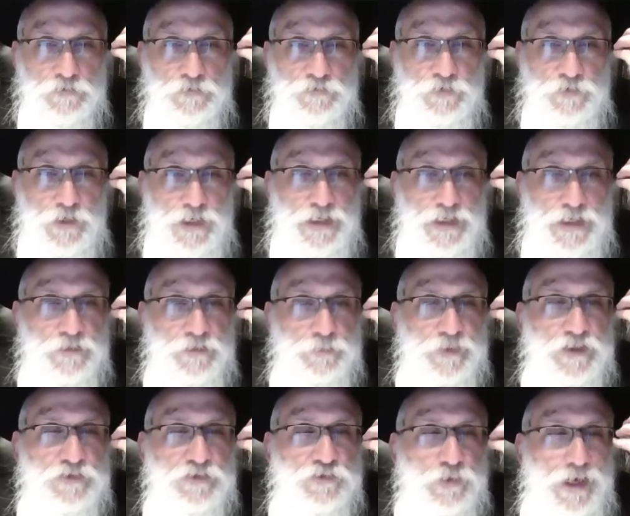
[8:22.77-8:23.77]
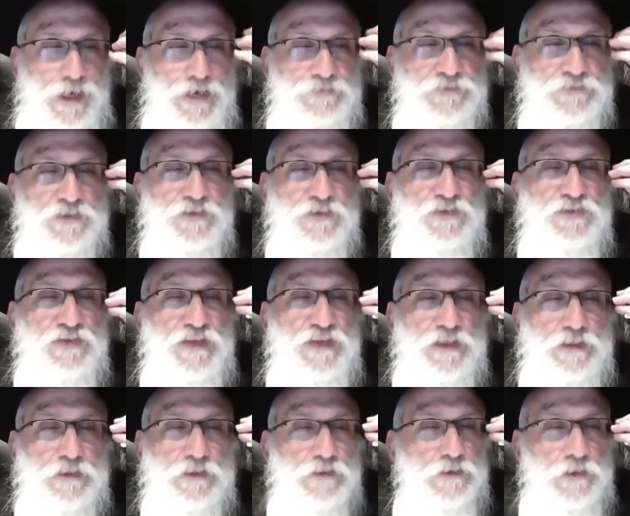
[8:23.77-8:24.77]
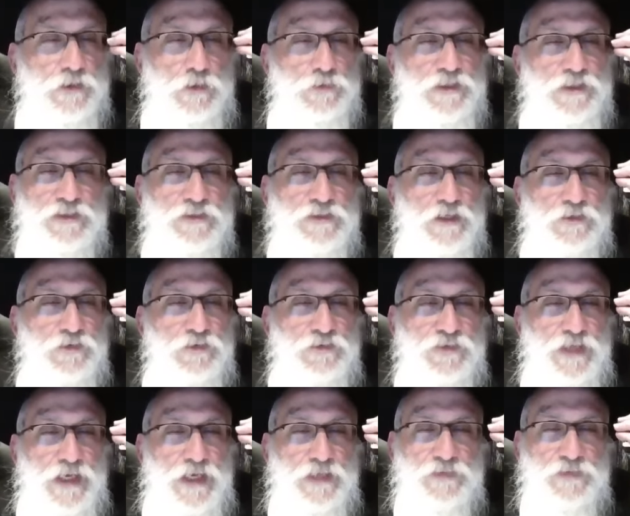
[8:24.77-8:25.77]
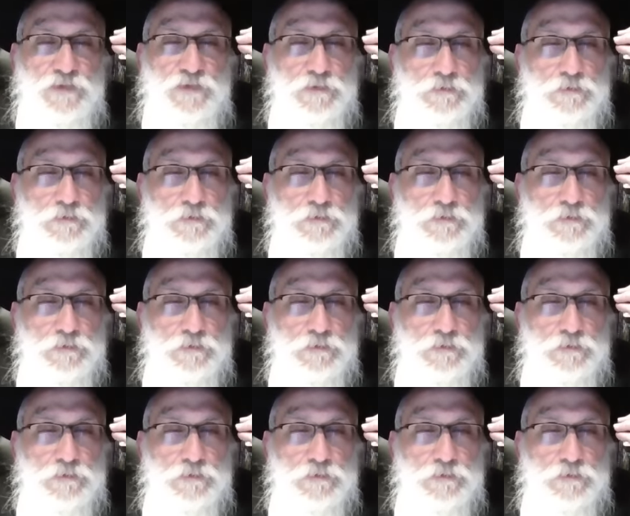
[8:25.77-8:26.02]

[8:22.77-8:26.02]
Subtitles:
Va'eda means you have to see. You don't need to understand.